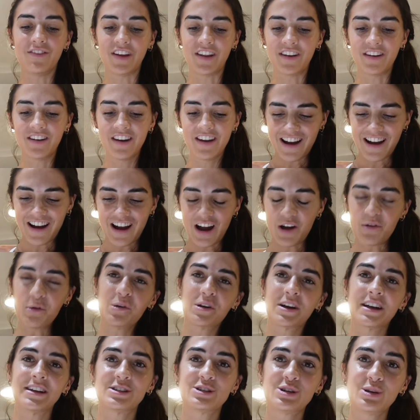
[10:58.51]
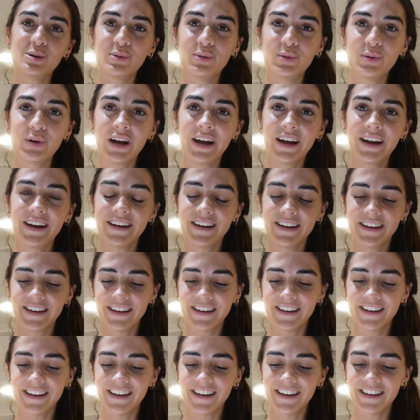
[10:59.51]
And I won't get too
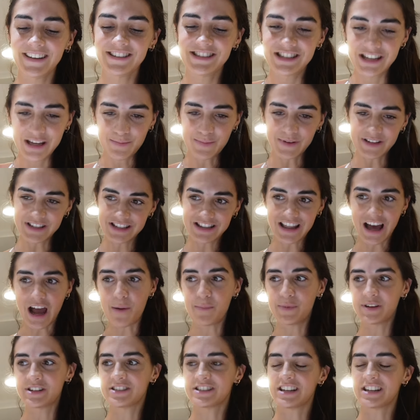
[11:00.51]
deep into that because